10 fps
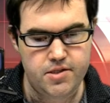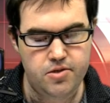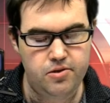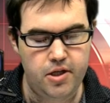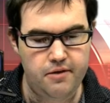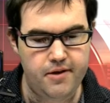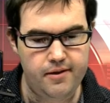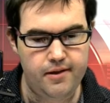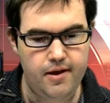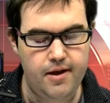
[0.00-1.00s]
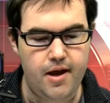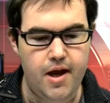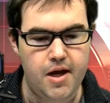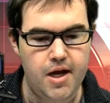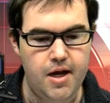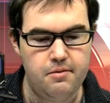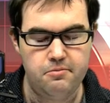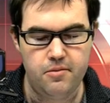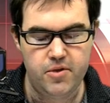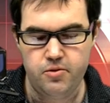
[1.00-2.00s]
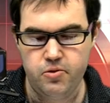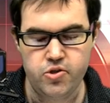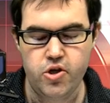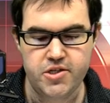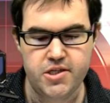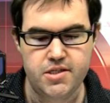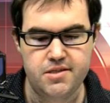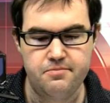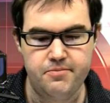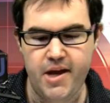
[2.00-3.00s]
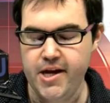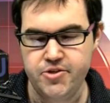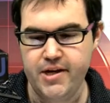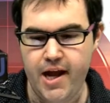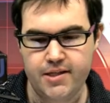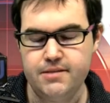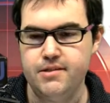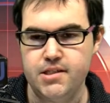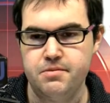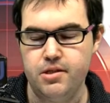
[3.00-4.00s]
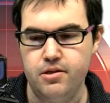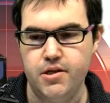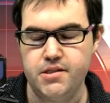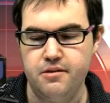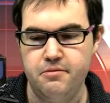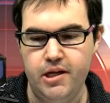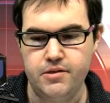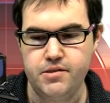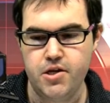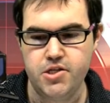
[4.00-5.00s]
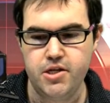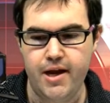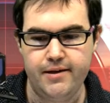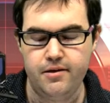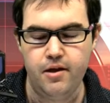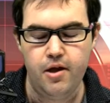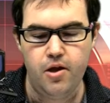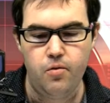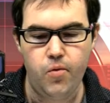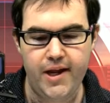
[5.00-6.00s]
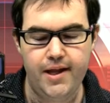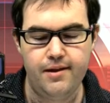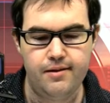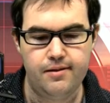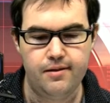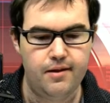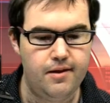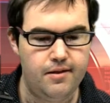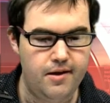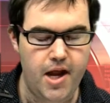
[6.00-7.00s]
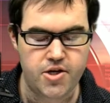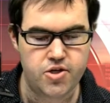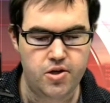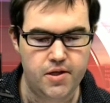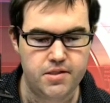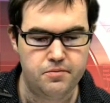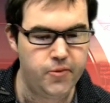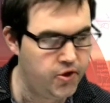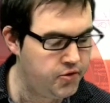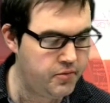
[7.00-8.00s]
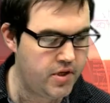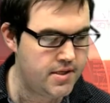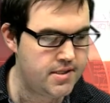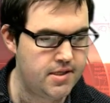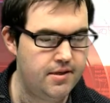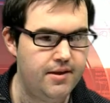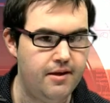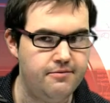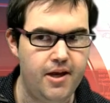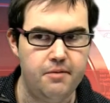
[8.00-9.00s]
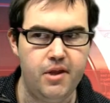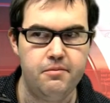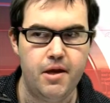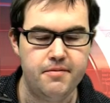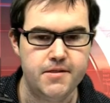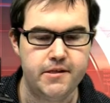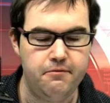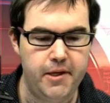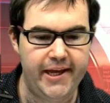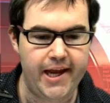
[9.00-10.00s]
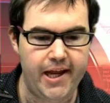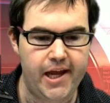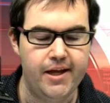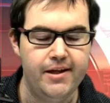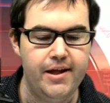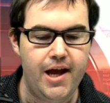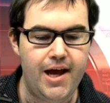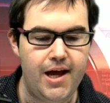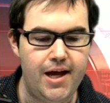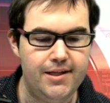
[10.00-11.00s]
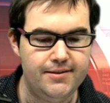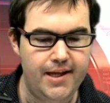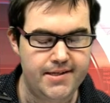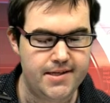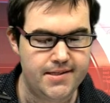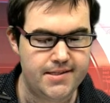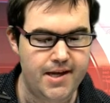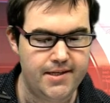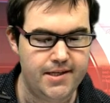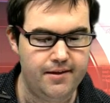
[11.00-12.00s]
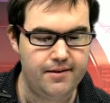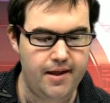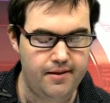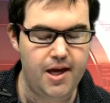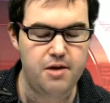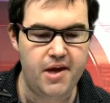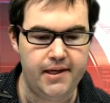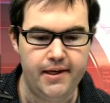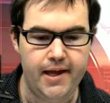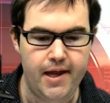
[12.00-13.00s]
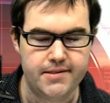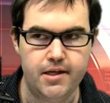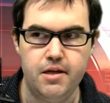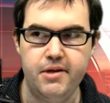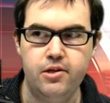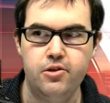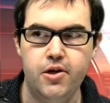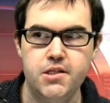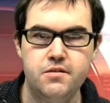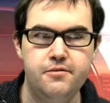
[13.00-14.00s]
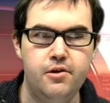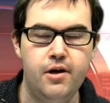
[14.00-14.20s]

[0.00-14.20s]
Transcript: a lot of other, uh, not just patriot activists, but those who've been associated with uh, the nationalist movement and their family members have been getting uh, letters stating that their bank accounts are going to be closed for